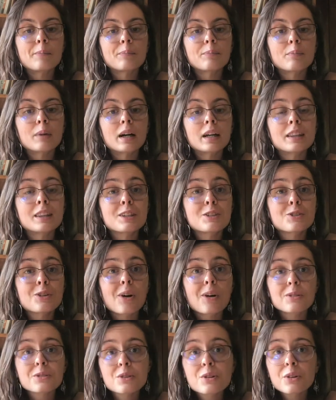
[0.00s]
But these are
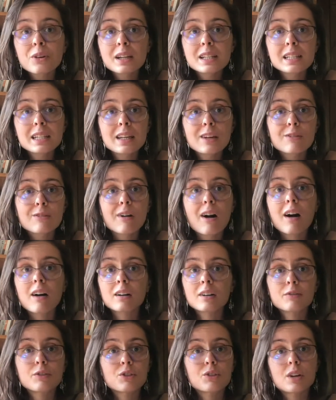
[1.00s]
also great to eat raw
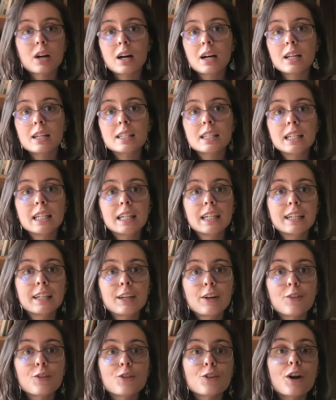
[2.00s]
if you're
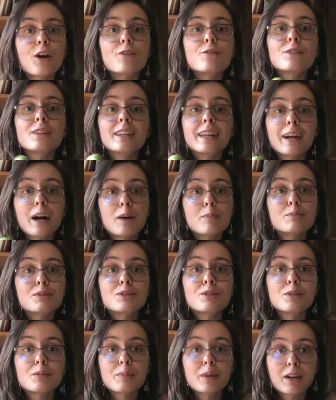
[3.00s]
not feeling up to
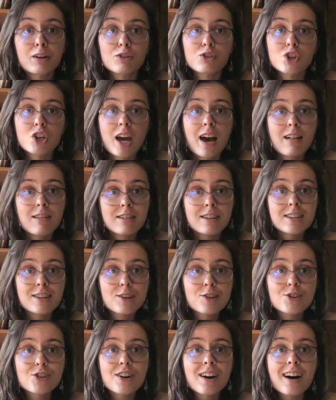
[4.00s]
the pickle
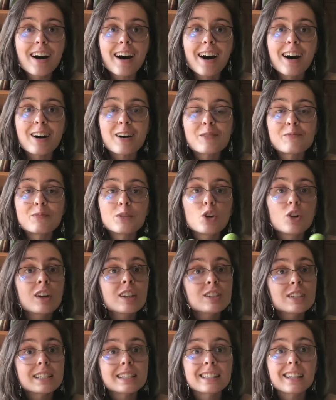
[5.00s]
challenge. You can
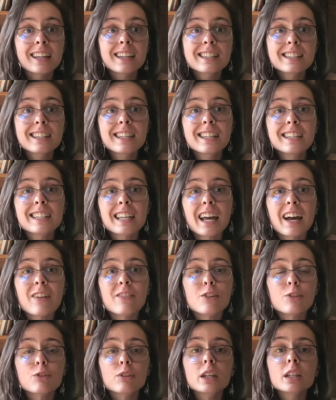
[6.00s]
just slice these. They have a
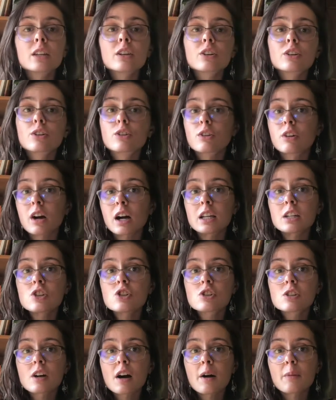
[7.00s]
really good
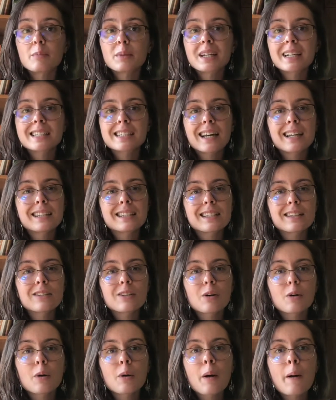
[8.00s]
crunch because
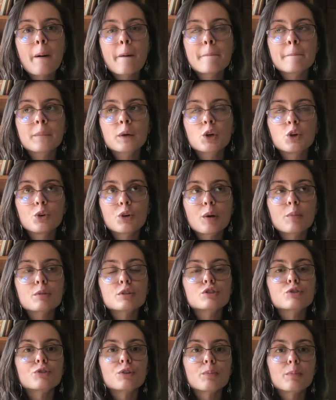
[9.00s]
ideal cucumbers
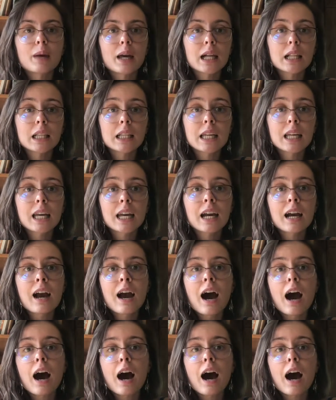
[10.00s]
for pickling